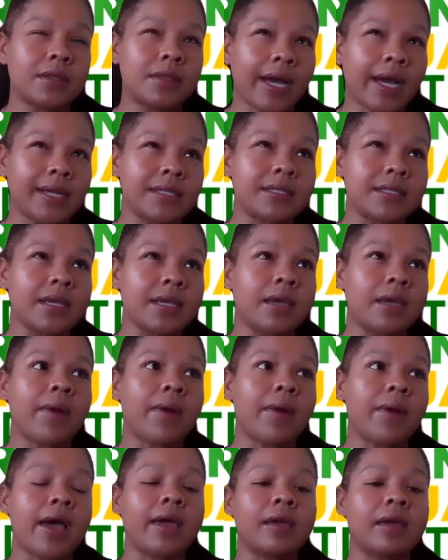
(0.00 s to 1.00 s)
I'd say
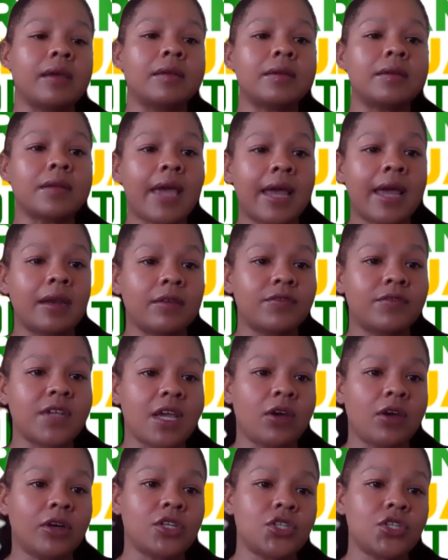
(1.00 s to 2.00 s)
by end of
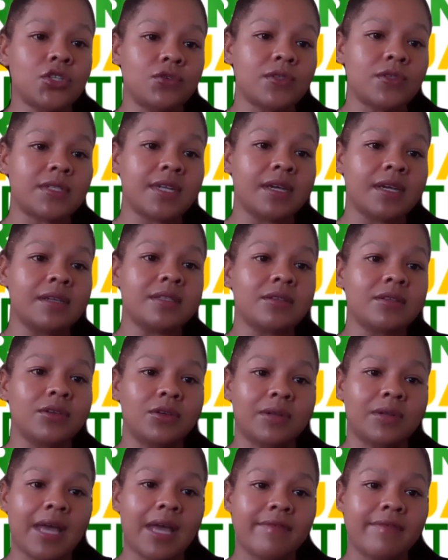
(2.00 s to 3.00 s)
day on Tuesday, so
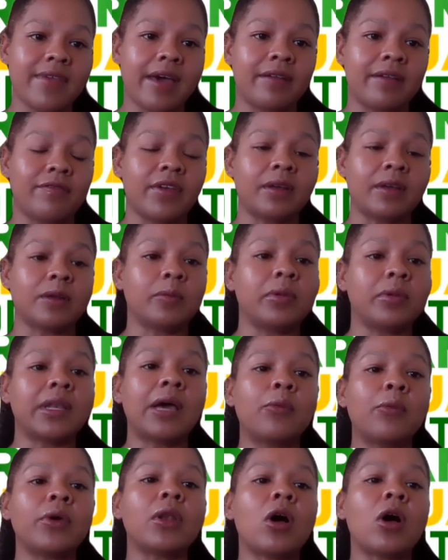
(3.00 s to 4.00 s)
you'll have that available,
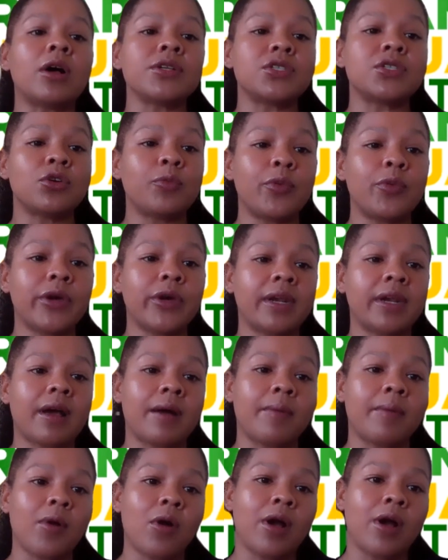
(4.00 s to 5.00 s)
and we'll also put it
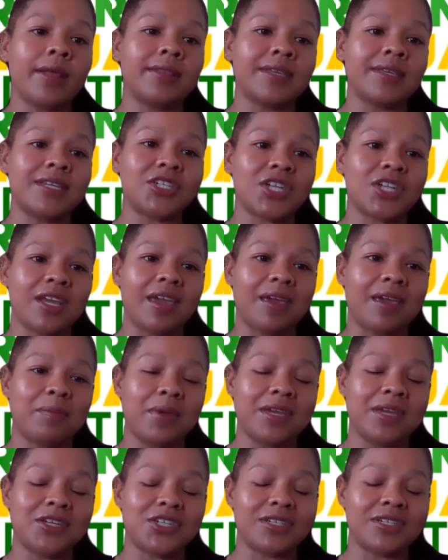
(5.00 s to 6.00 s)
up on the JA
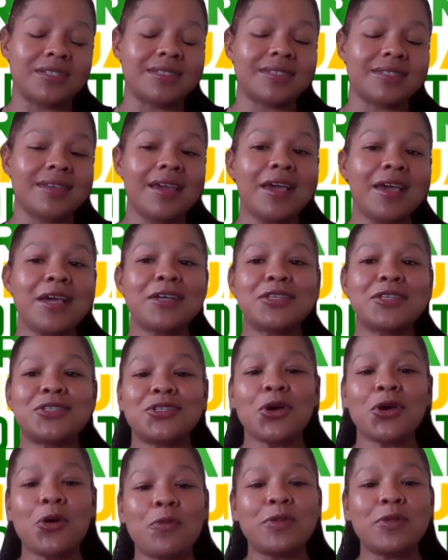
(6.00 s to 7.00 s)
pages.
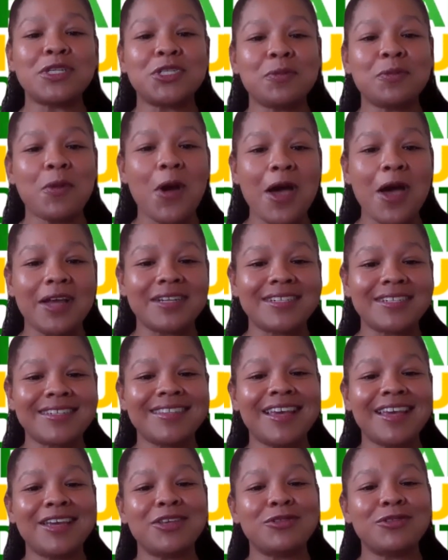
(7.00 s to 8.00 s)
So, Mr. Mott,
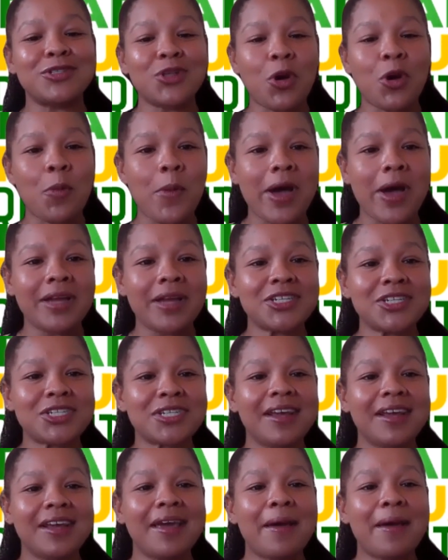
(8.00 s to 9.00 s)
thank you so
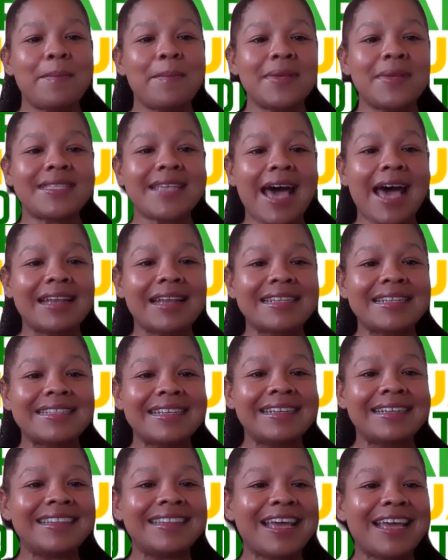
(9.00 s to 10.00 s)
much. Ms.
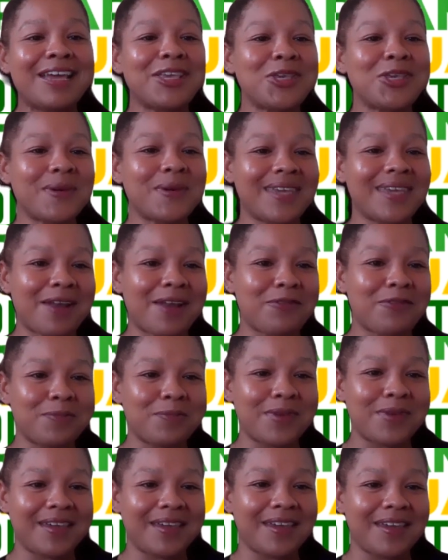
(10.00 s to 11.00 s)
Allison, thank you again for
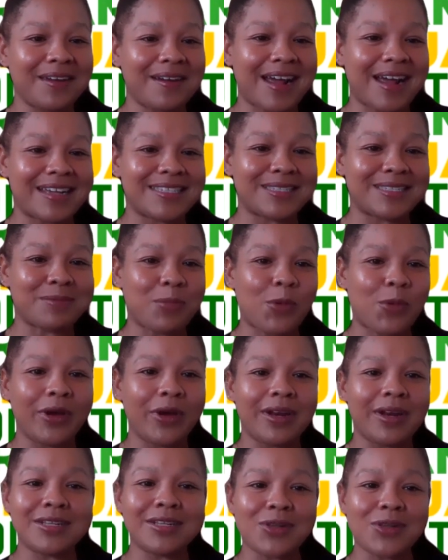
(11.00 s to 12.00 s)
being here as
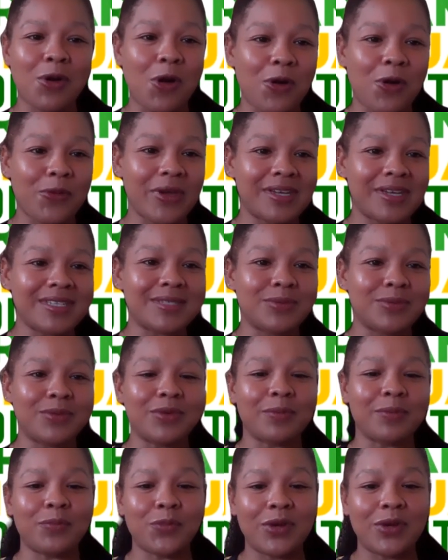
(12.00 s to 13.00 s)
support. As always,
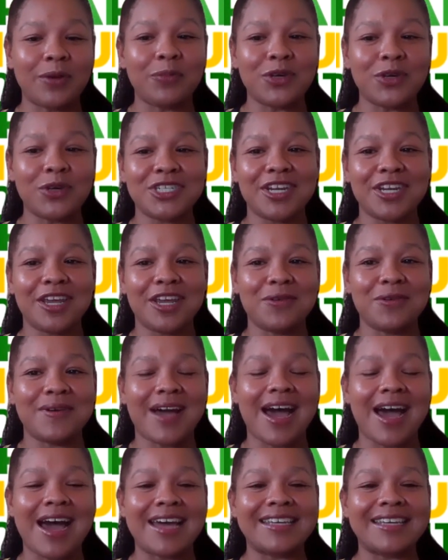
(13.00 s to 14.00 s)
we appreciate you
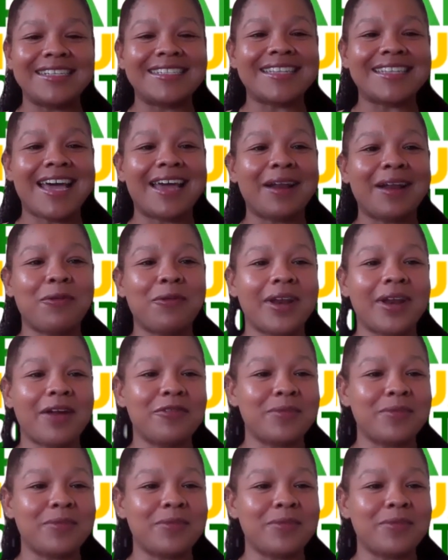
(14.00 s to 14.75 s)
guys, and I want